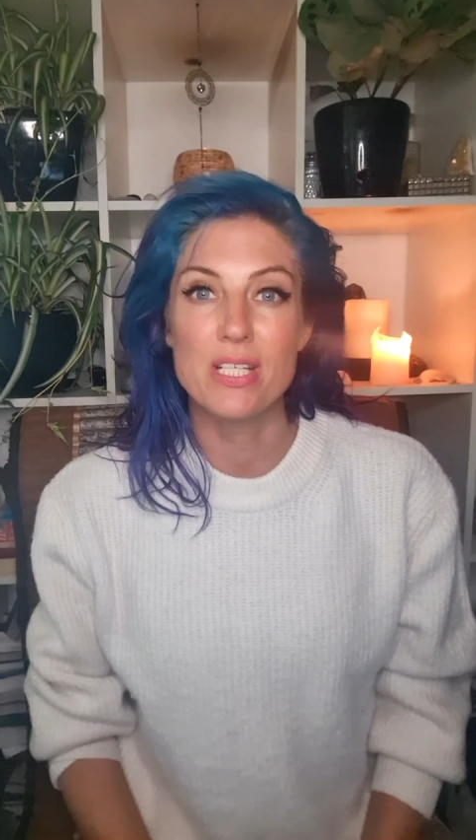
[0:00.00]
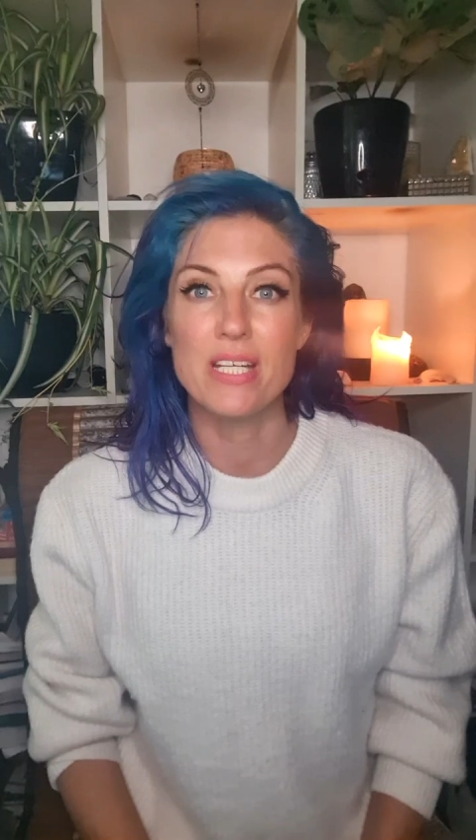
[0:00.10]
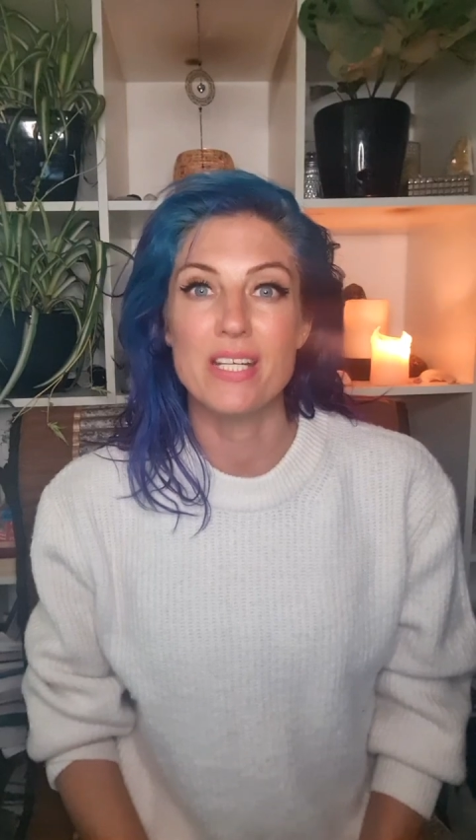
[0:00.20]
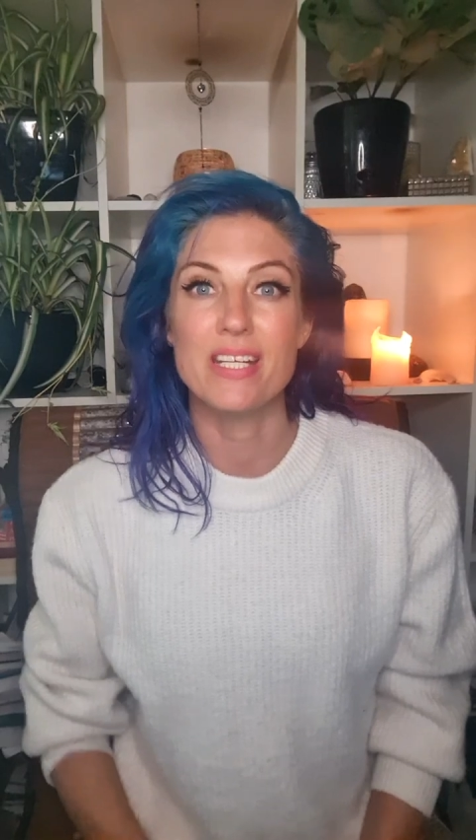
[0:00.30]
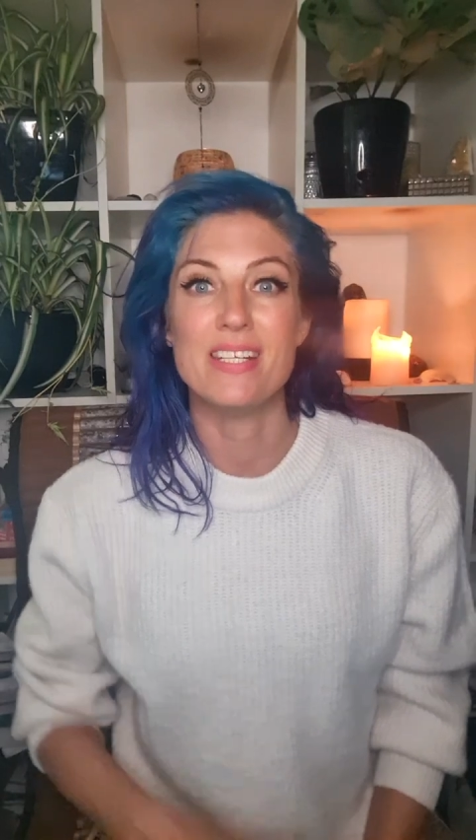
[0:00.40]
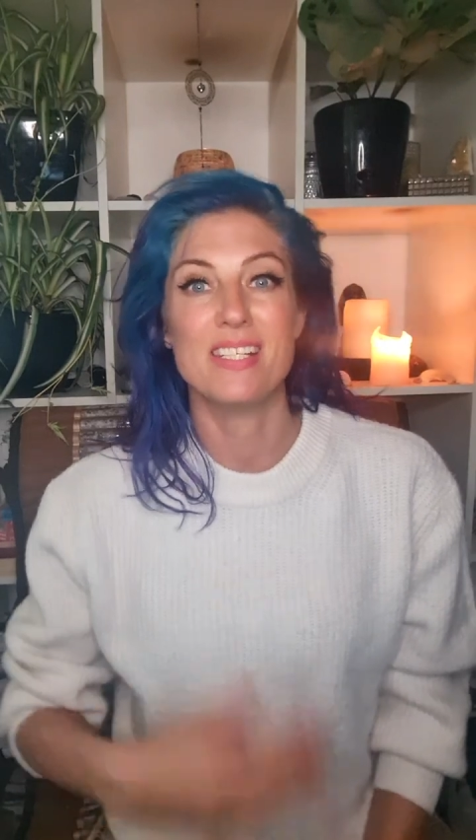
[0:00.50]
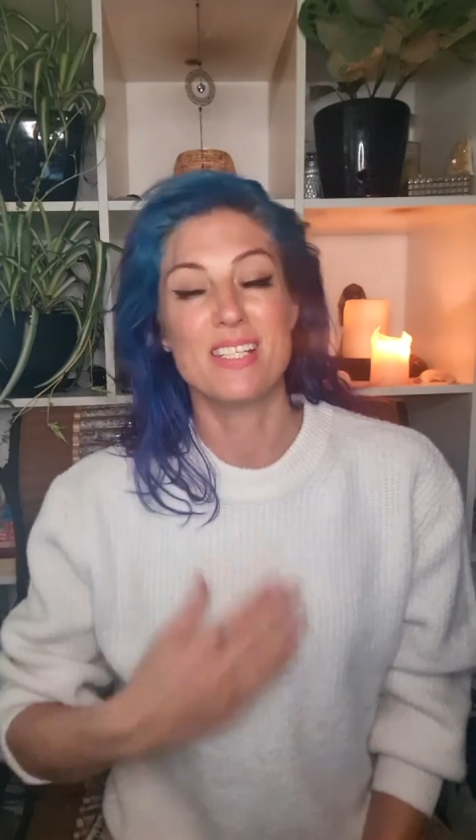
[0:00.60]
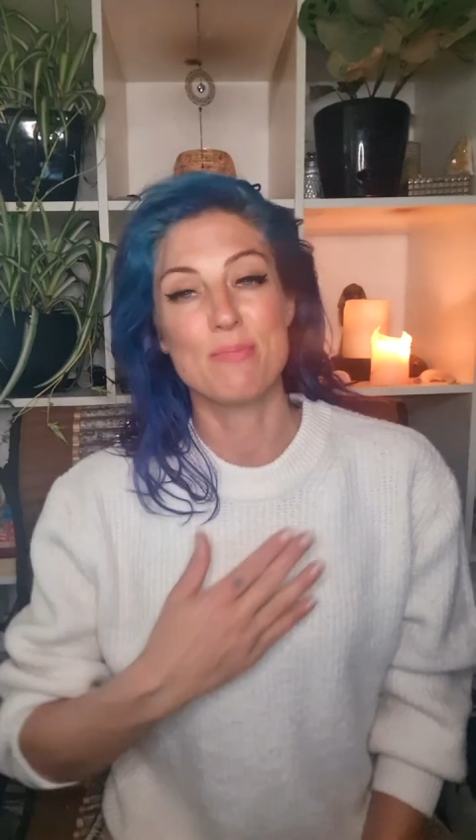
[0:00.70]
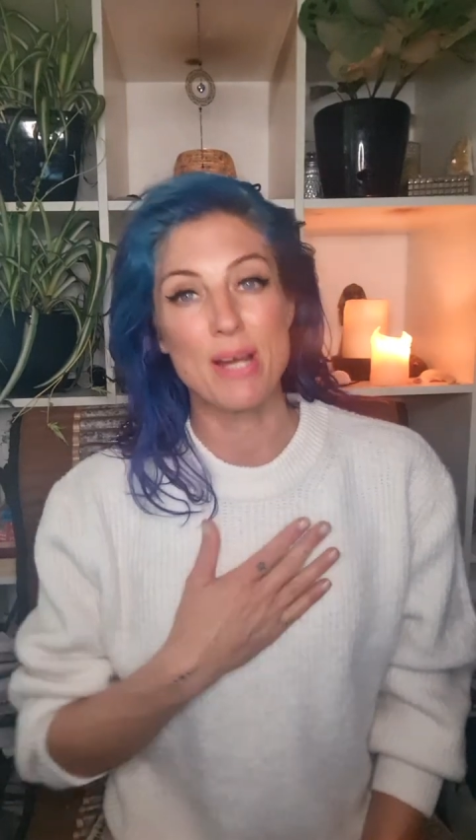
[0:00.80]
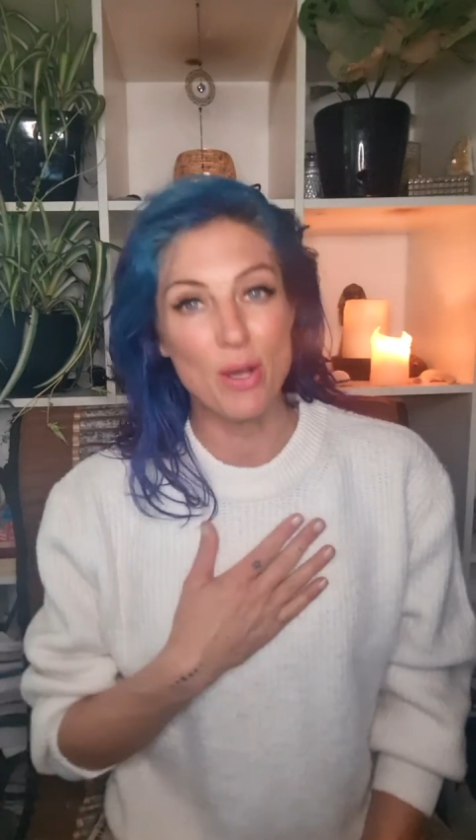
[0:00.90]
it
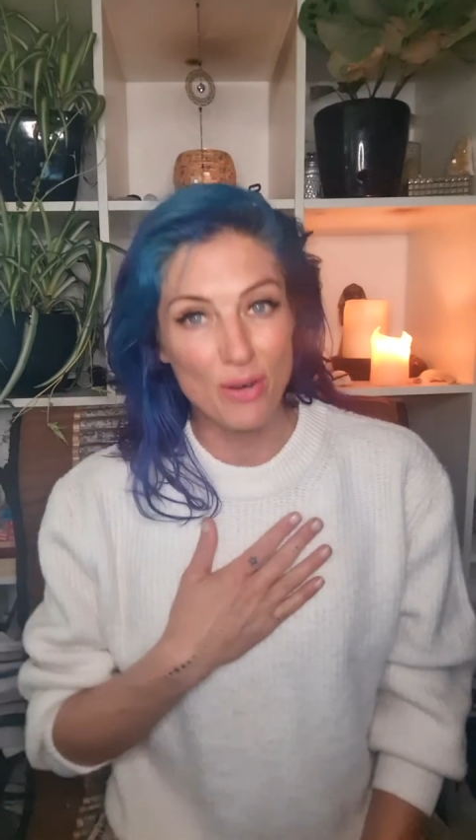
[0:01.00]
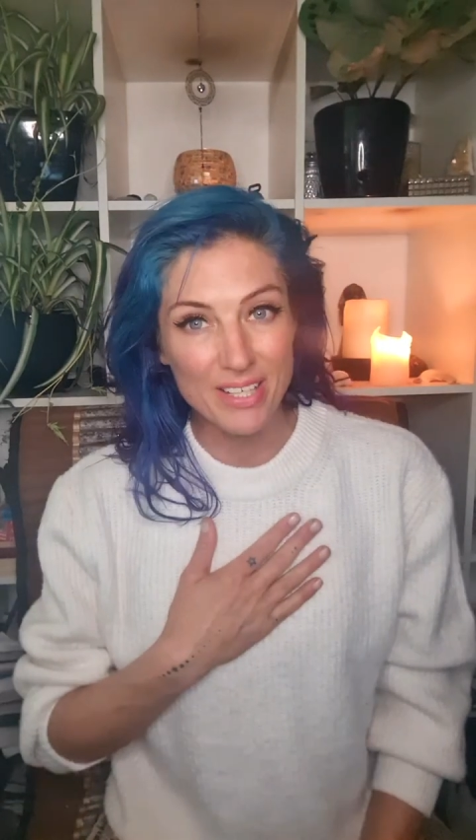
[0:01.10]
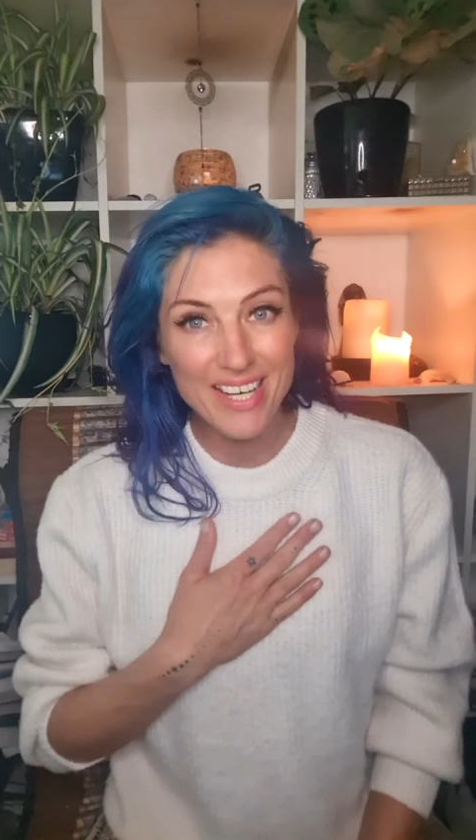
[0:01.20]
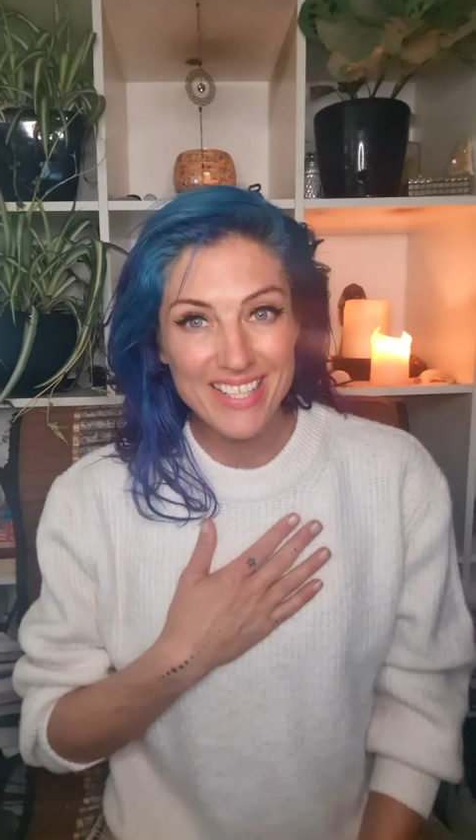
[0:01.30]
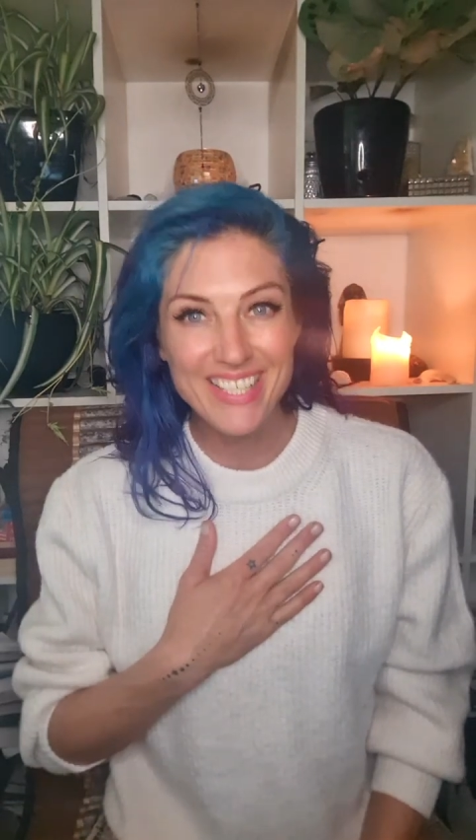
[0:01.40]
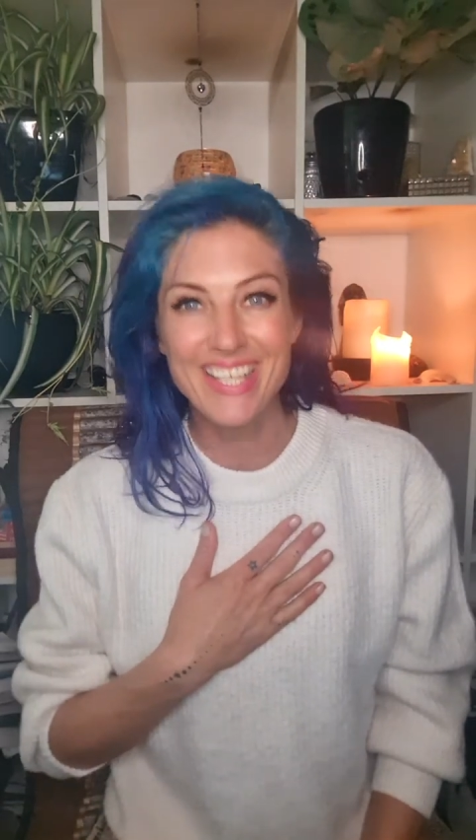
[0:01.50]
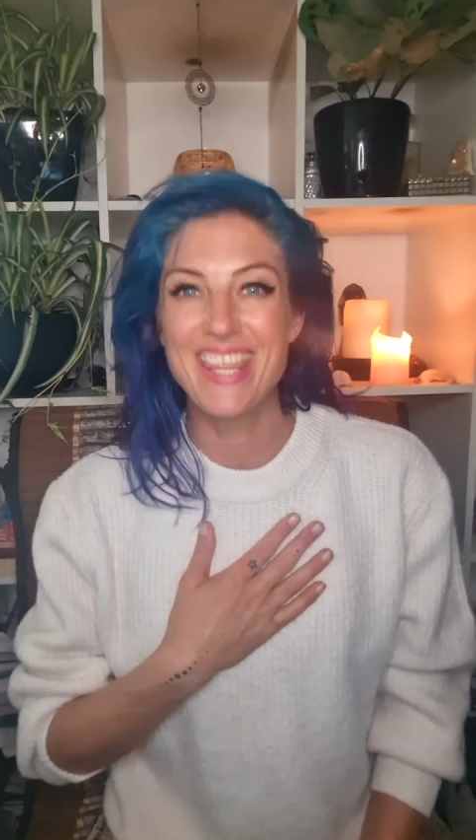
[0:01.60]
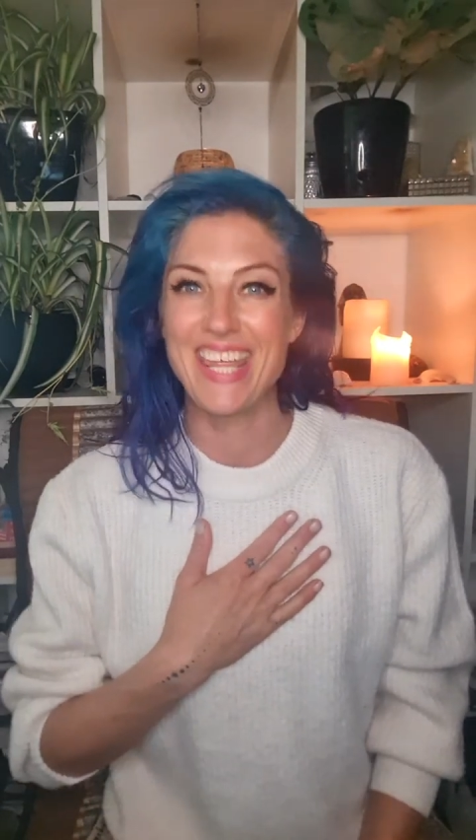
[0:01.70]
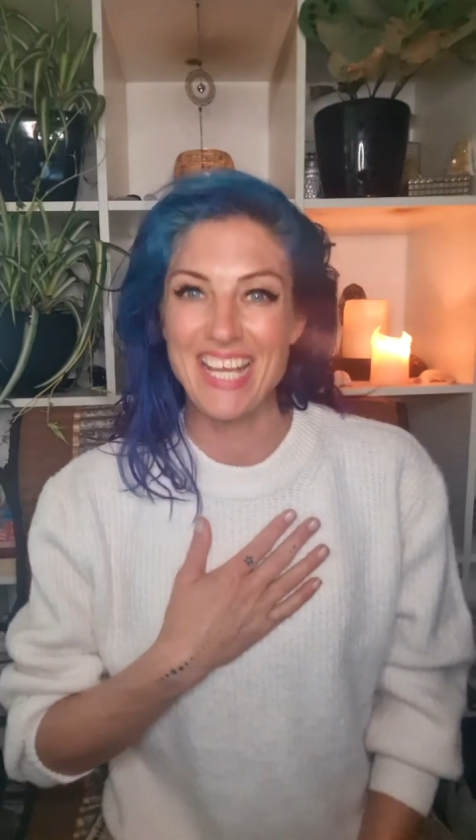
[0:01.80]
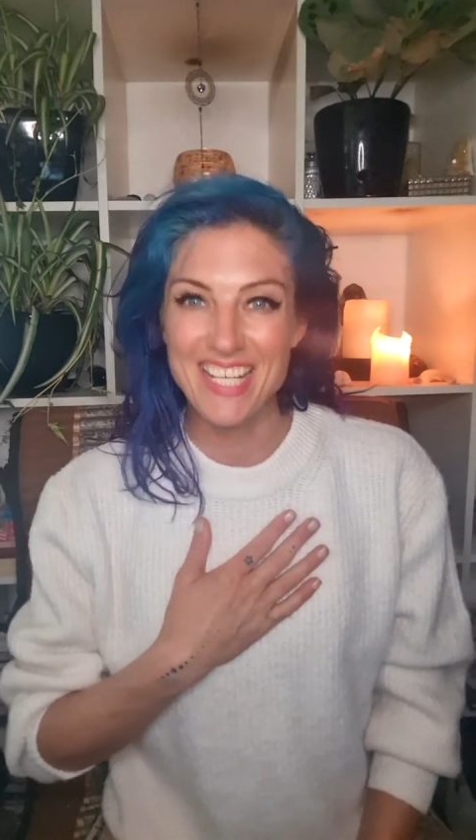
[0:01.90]
is my honor.
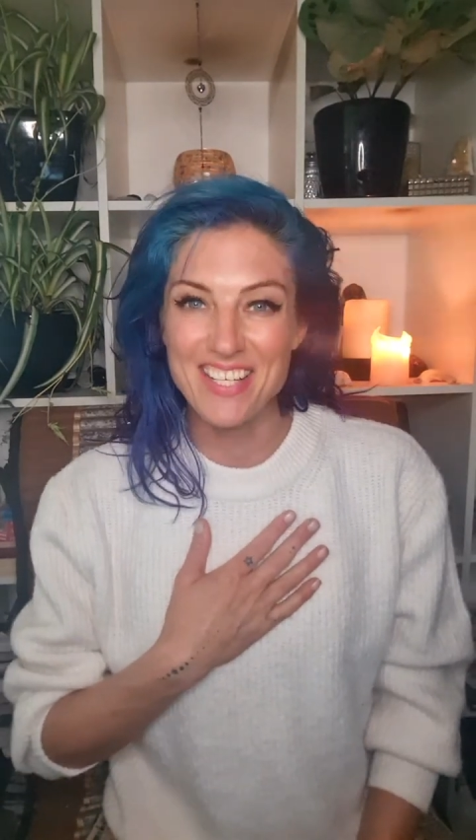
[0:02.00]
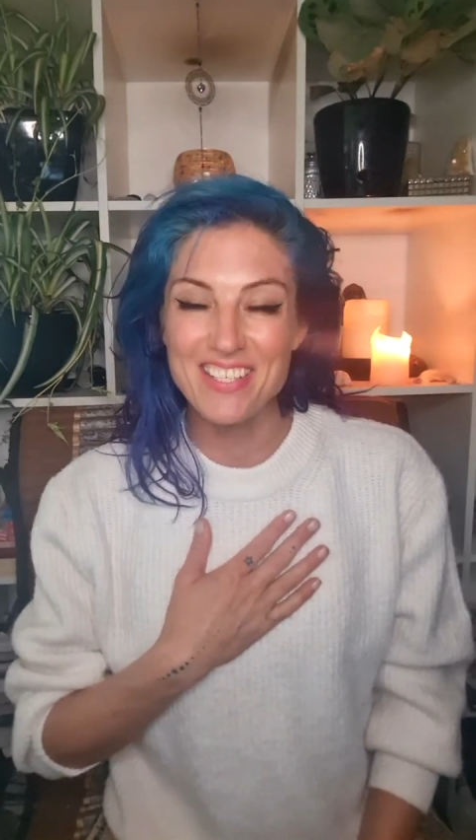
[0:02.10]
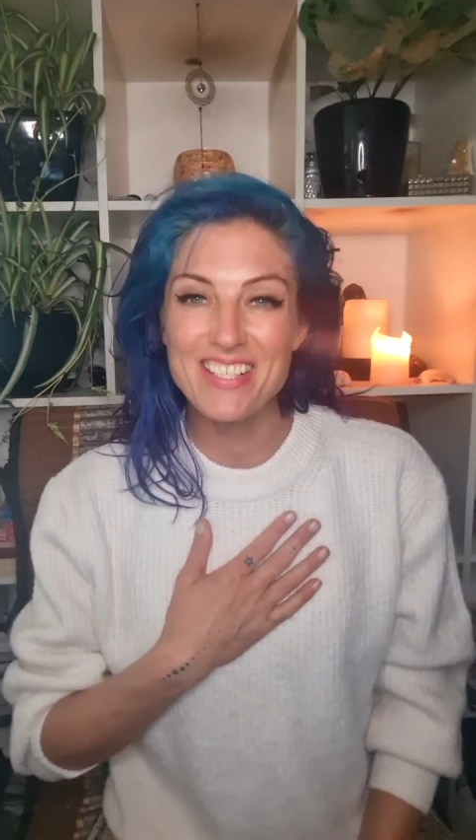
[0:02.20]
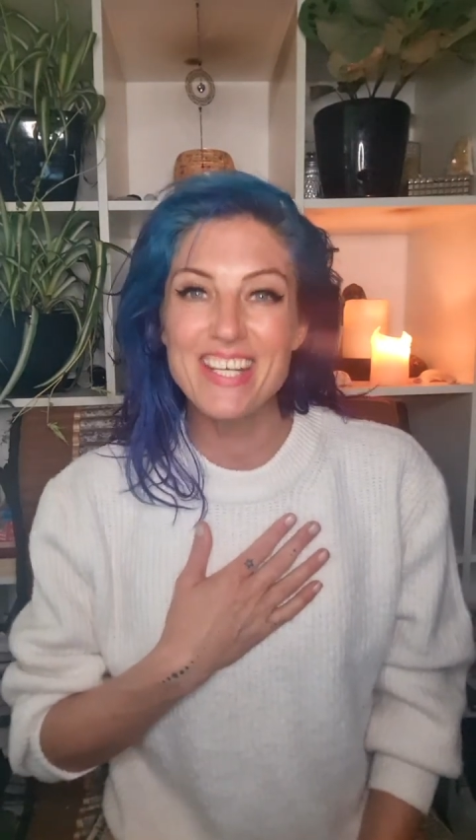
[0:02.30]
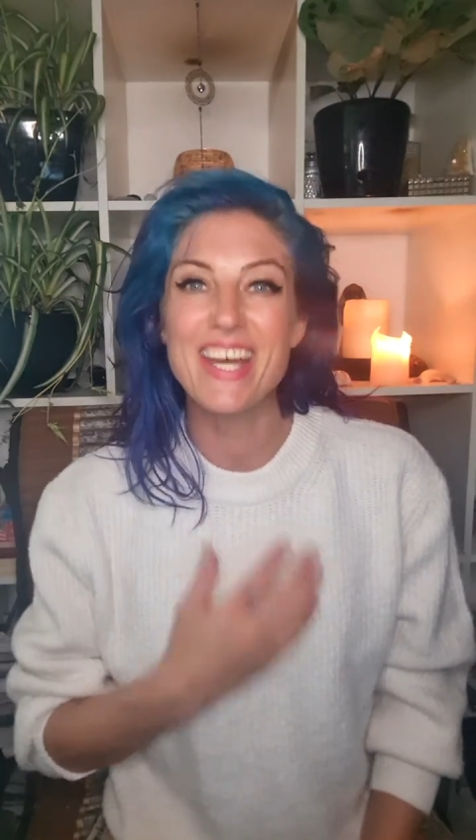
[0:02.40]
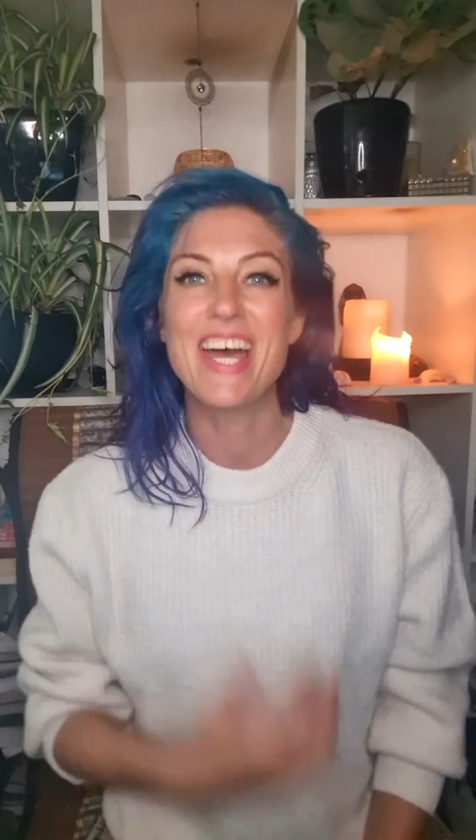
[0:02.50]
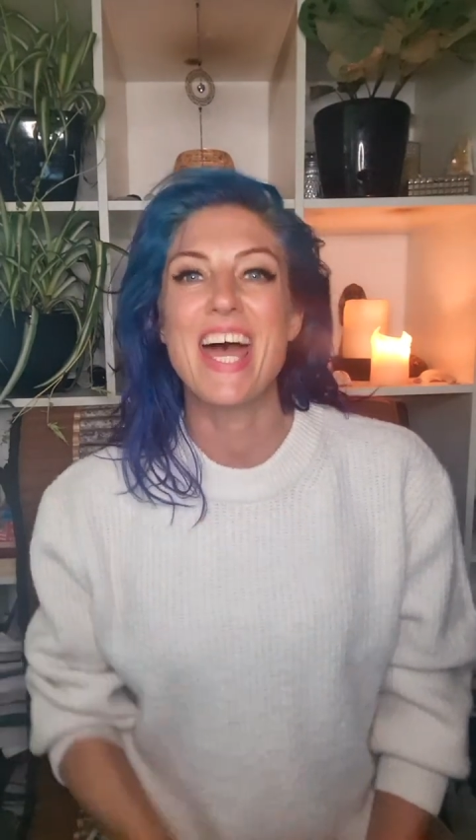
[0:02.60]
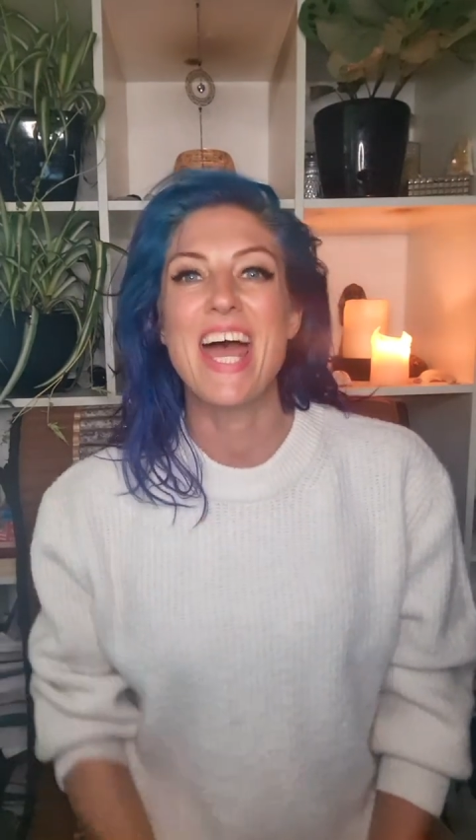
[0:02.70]
Thank you.